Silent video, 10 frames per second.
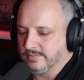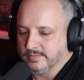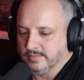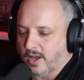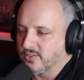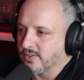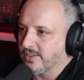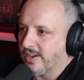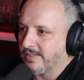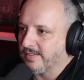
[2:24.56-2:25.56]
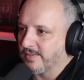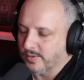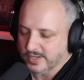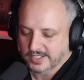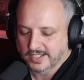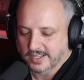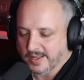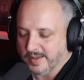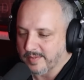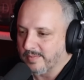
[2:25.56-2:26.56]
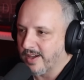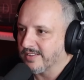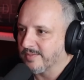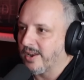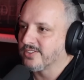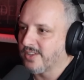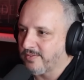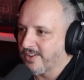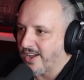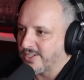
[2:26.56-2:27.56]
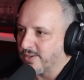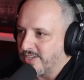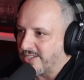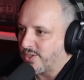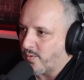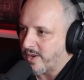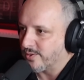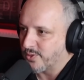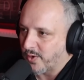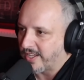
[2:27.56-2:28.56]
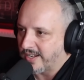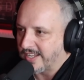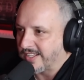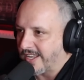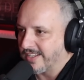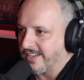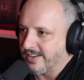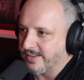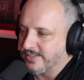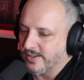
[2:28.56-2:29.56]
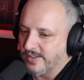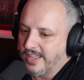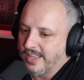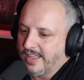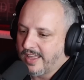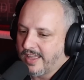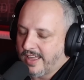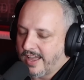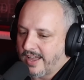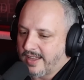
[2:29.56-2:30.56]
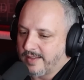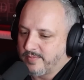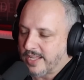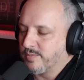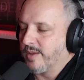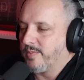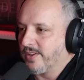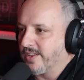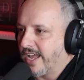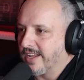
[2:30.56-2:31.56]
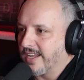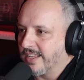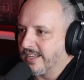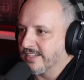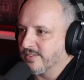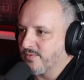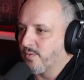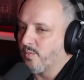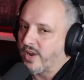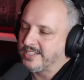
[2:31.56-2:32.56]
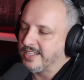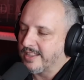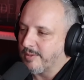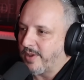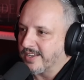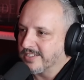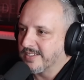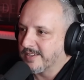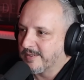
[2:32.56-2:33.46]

Mazel Tov, or what is it, Molotov cocktails into windows or anything like that. So, that's my opinion. I think it's from what I've seen in the past.